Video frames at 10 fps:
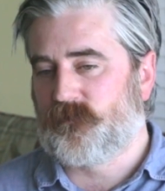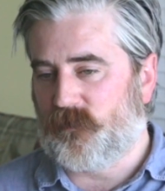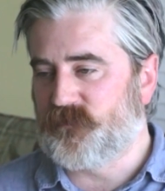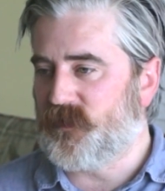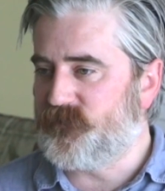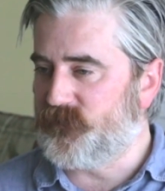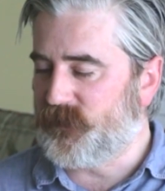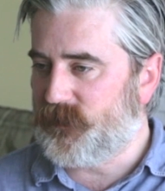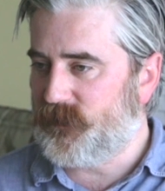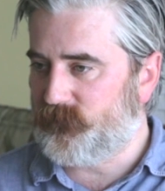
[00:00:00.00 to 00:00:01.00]
those guys are
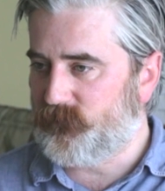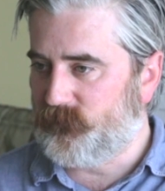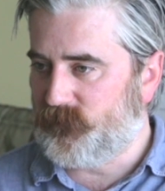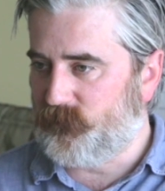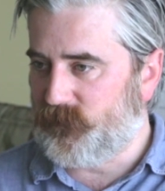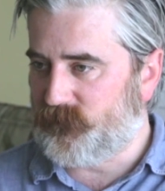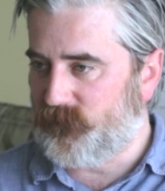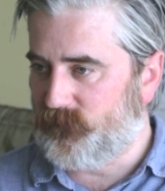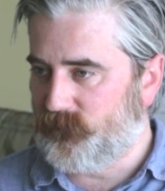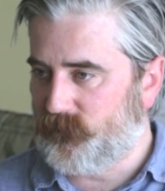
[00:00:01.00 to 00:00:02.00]
going to get hit with
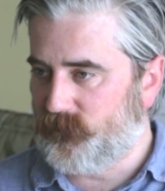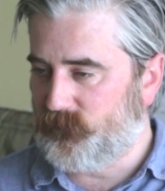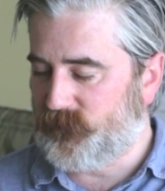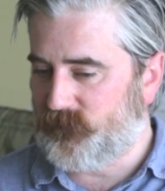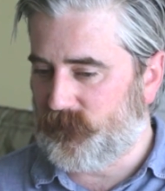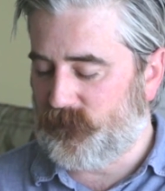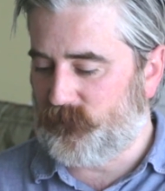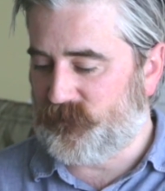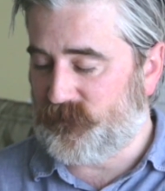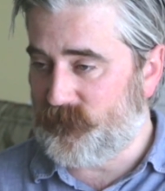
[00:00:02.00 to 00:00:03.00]
the
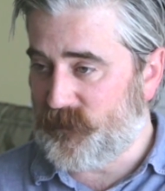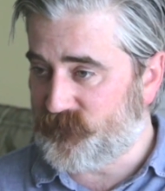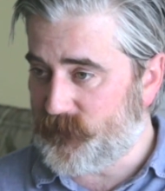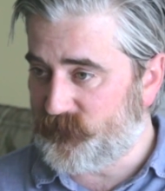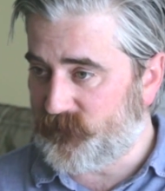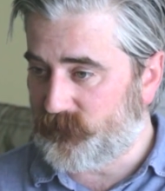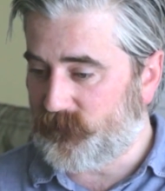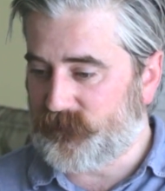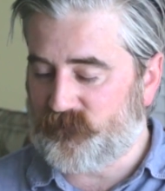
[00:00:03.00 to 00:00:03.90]
emails from Amazon. I'll